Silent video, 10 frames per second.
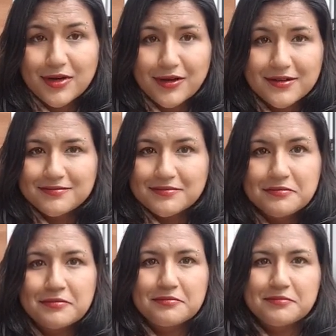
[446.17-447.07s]

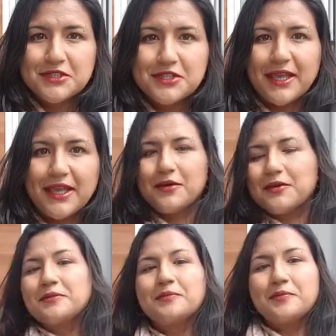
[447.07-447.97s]
plant,
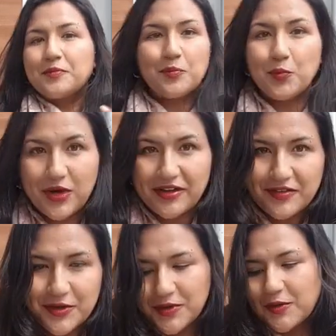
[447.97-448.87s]
tomato,
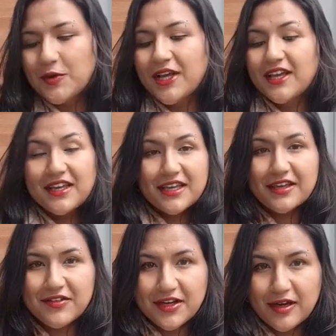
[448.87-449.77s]
whatever you want to call it.
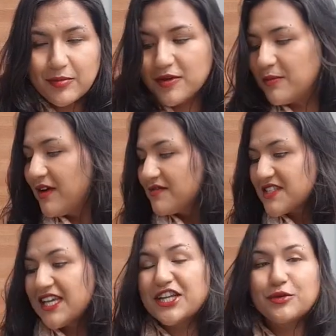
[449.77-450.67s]
Give it a couple of
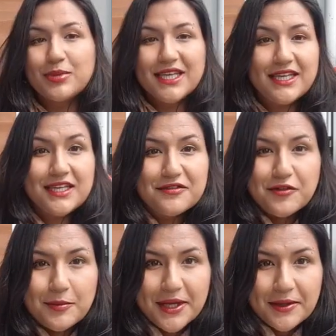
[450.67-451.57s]
months and you'll be eating
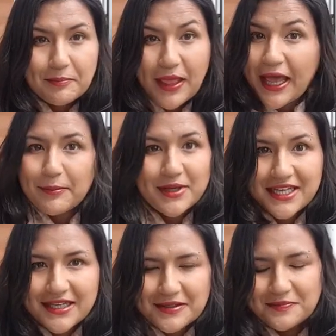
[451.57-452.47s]
from it
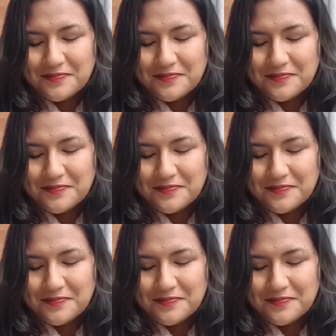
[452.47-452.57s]
happily.